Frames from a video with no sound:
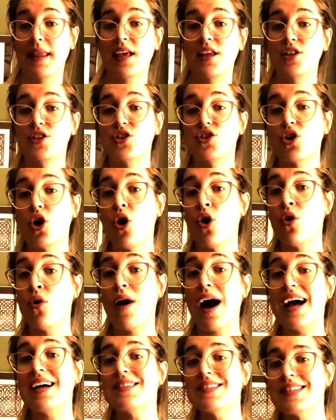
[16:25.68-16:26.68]
So
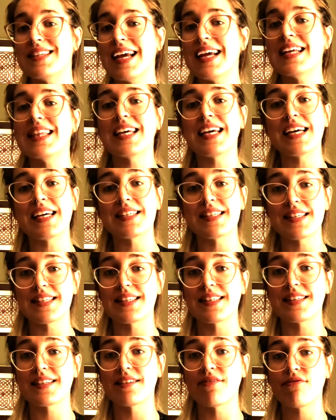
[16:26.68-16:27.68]
I say
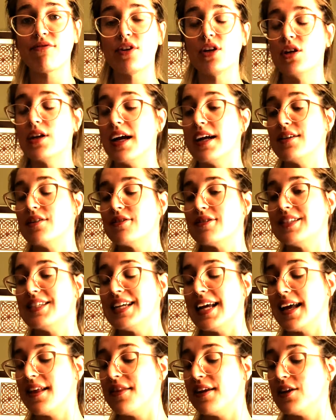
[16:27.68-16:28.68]
this for you to
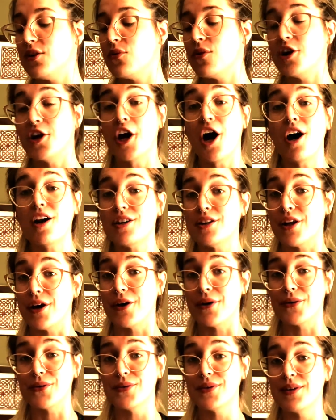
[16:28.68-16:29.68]
understand that you are not
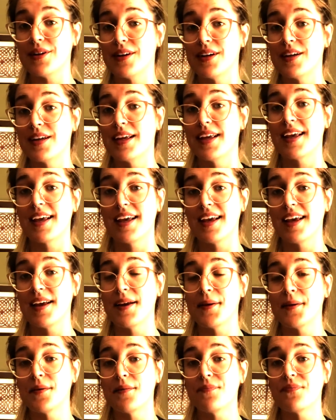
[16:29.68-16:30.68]
alone,
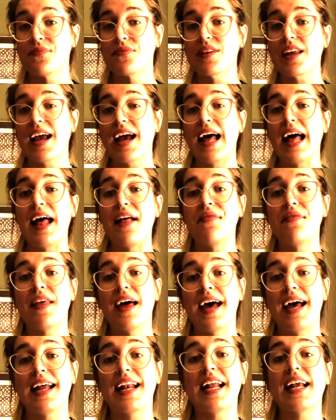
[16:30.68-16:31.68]
and
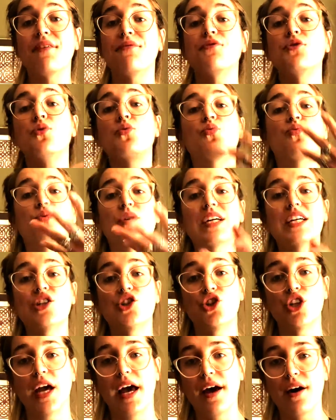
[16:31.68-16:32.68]
that if you
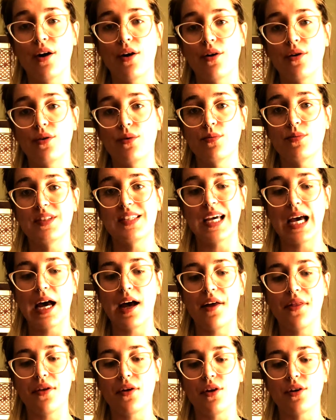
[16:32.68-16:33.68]
reach out to
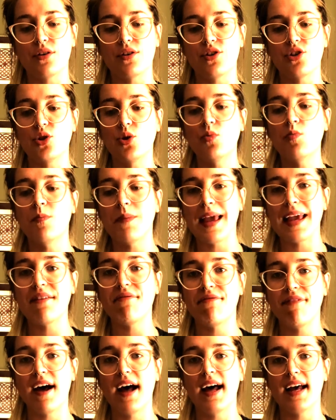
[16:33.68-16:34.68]
others, you may
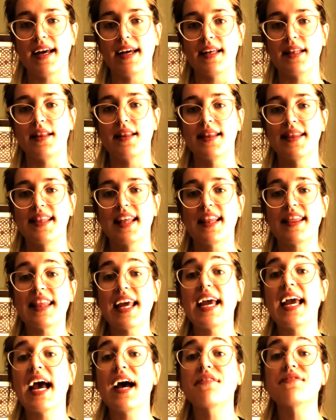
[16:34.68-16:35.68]
find that
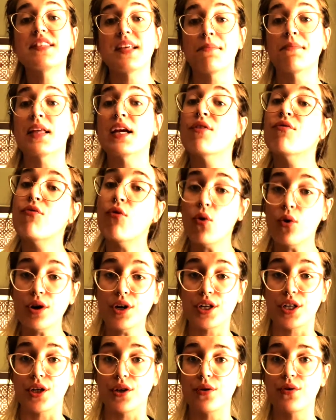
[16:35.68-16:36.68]
they have something for
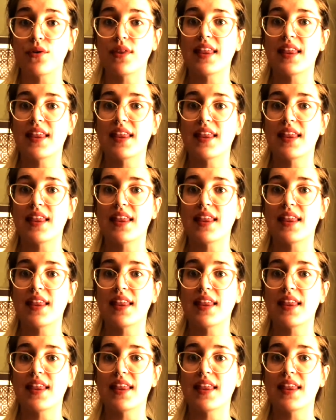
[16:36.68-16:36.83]
you.